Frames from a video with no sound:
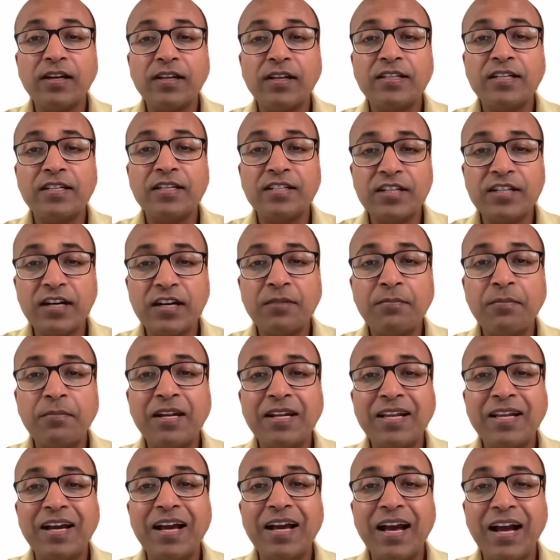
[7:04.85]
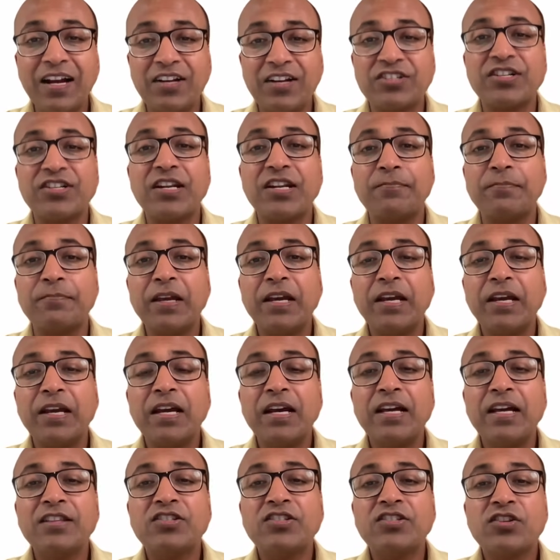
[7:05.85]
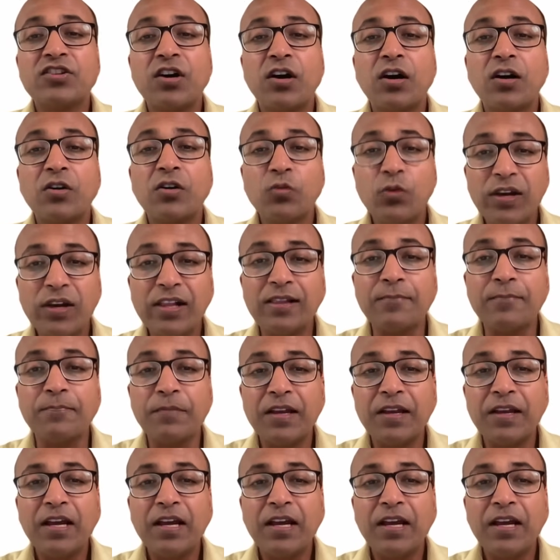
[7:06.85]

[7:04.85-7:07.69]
determined action, and strong will.